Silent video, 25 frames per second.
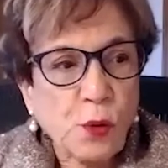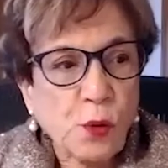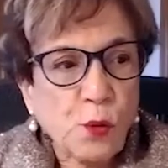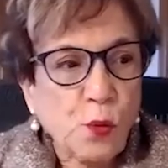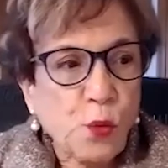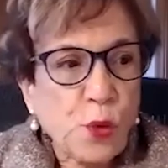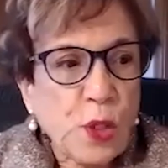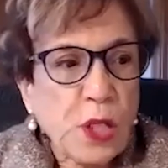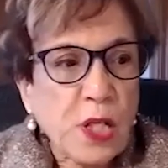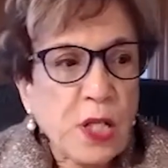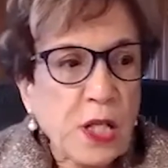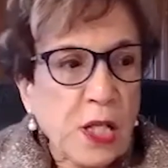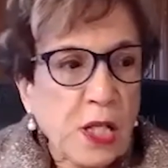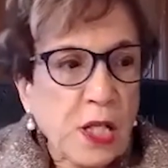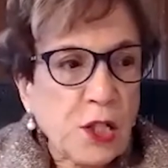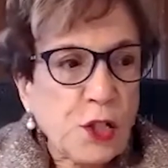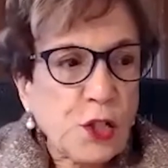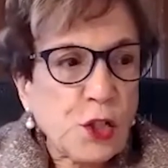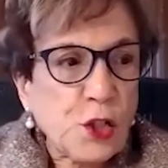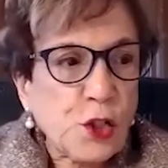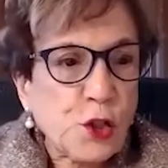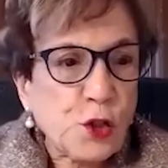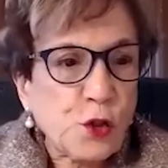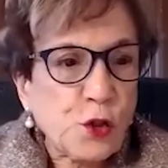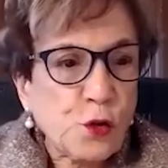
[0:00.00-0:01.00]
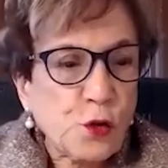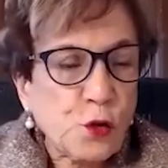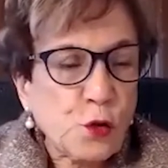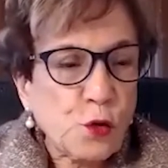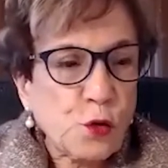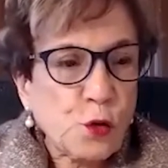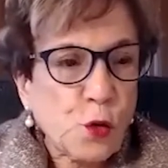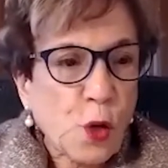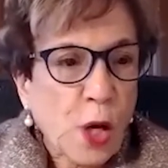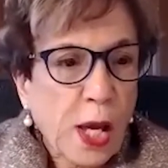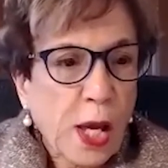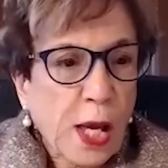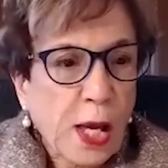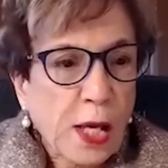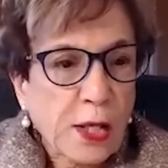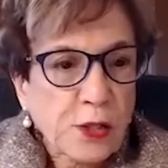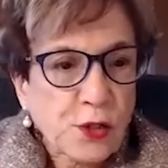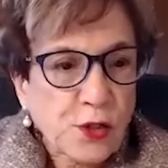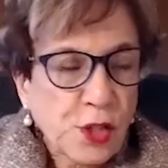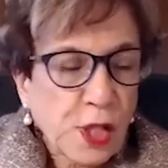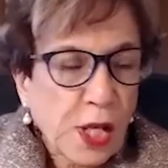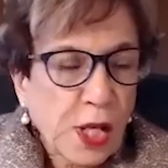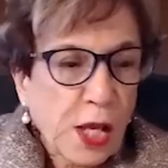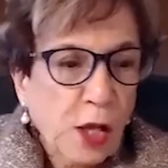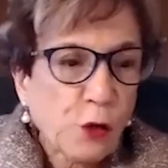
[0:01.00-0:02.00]
we need to do as
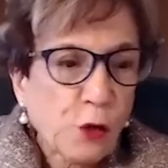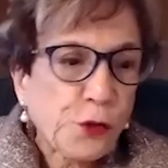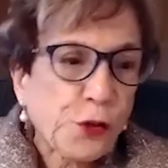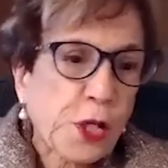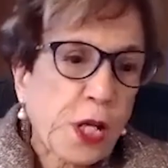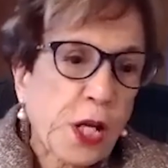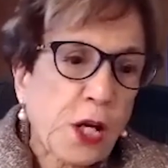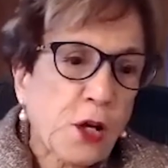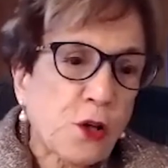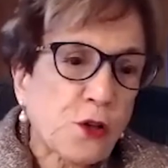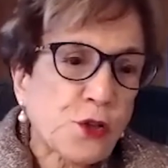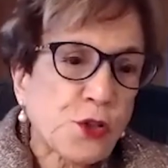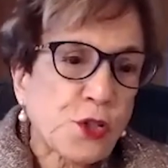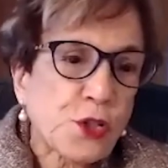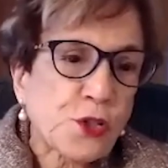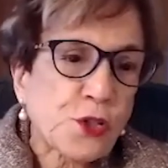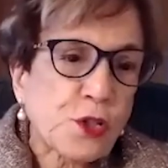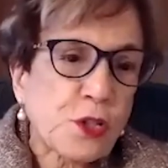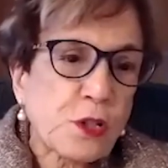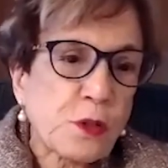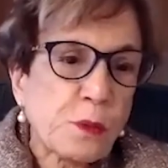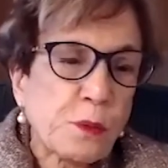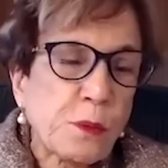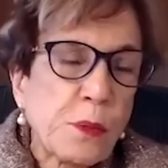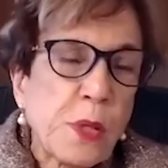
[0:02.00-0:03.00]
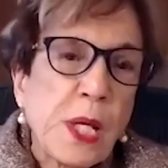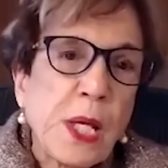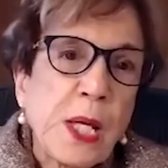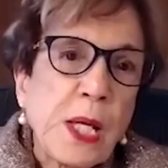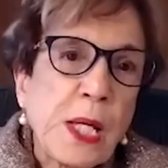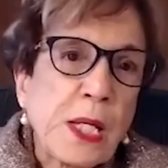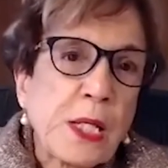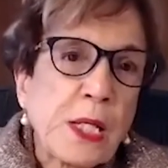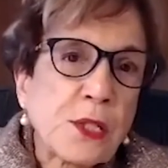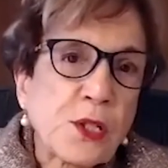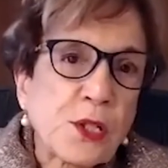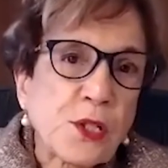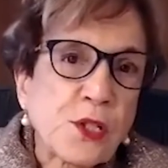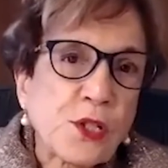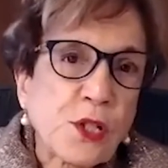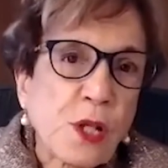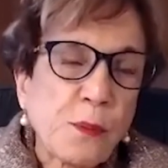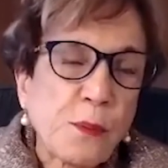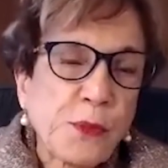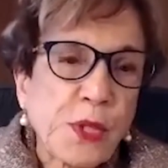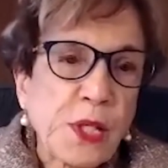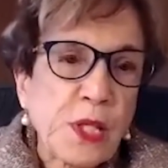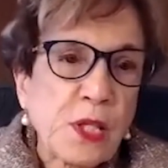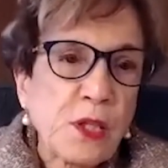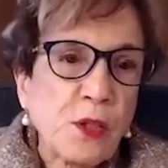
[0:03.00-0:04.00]
the healthcare system? Is it
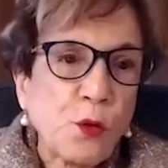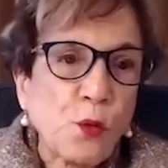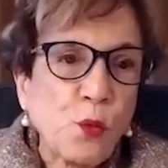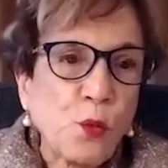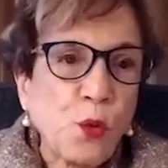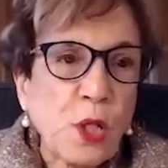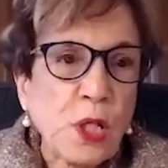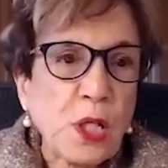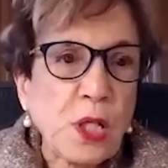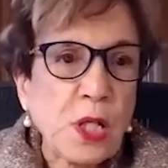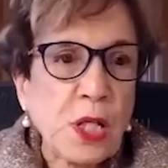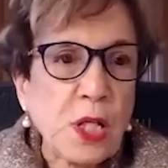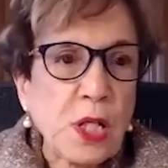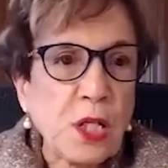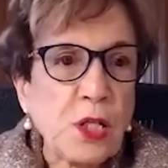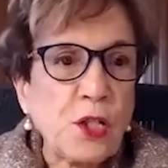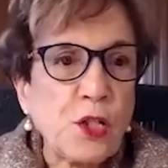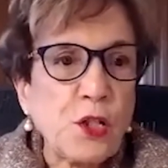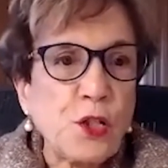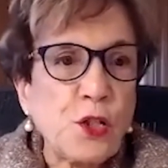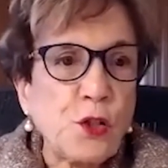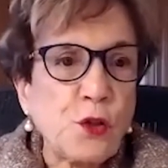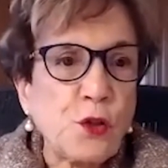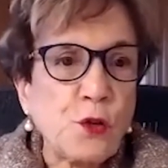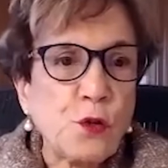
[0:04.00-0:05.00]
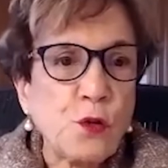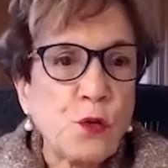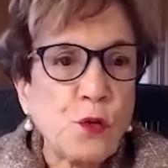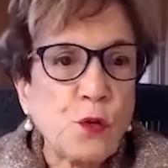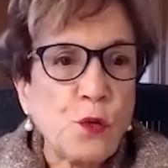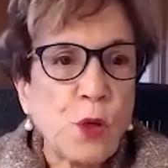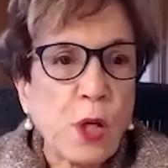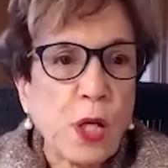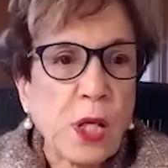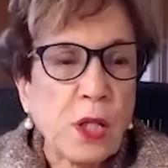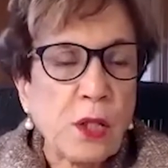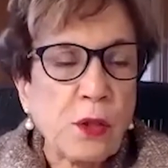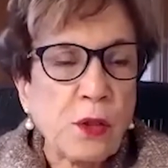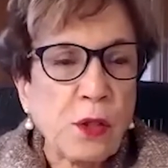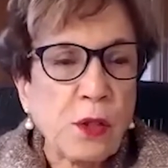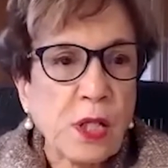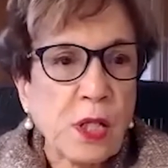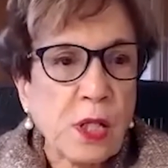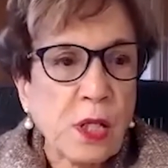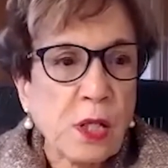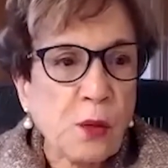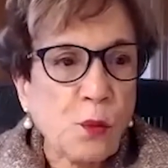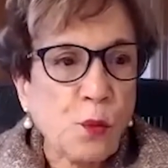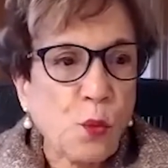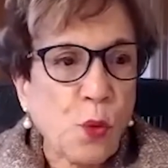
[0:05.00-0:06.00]
something that we need to do in
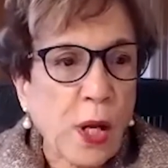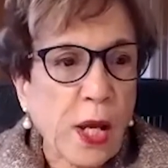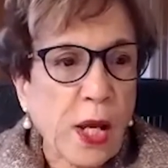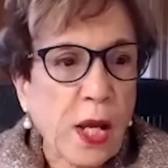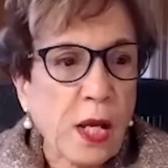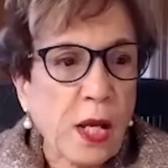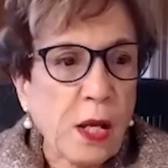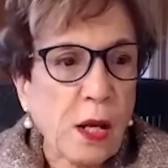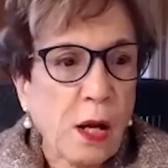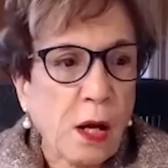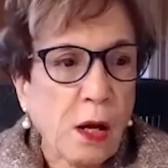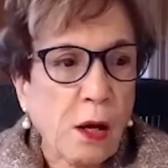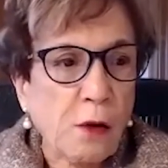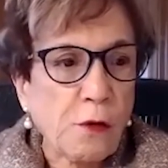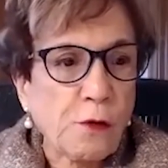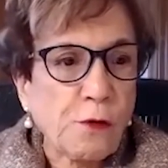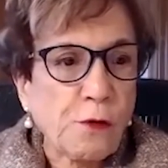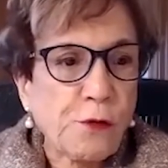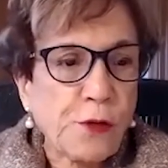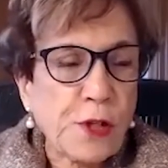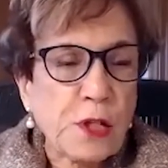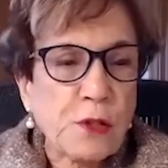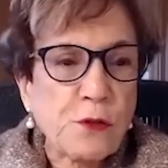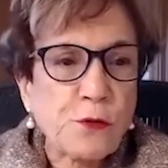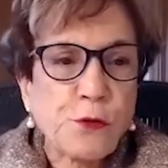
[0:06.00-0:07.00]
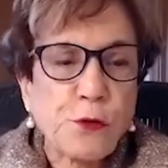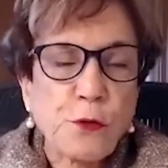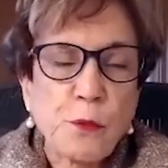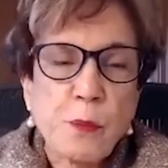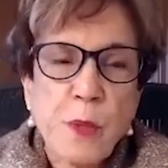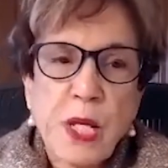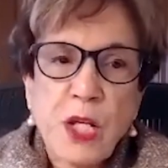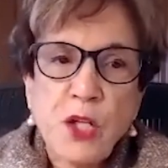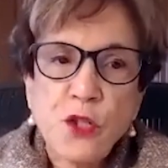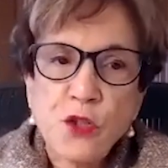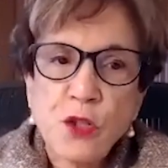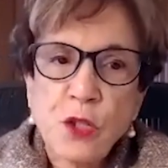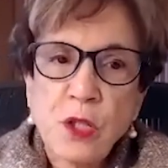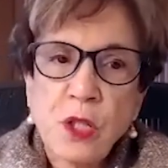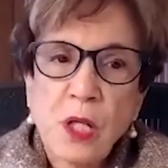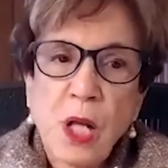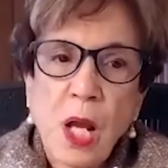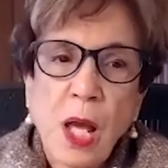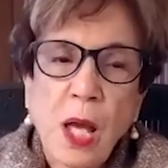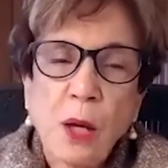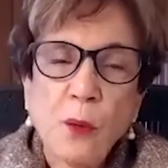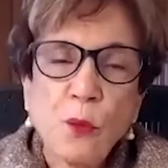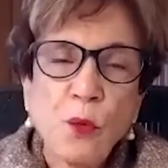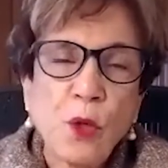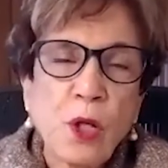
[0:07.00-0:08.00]
the way of information?
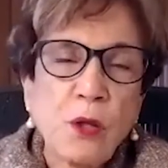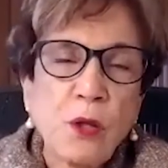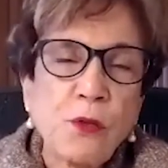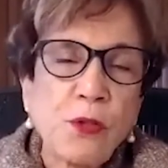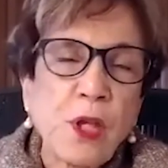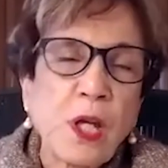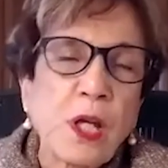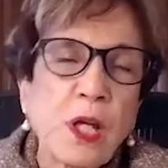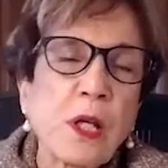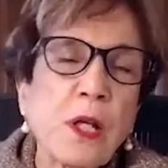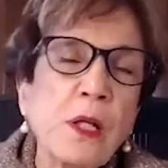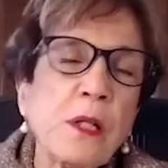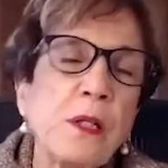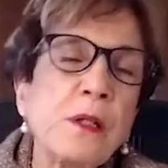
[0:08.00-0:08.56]
What do you think?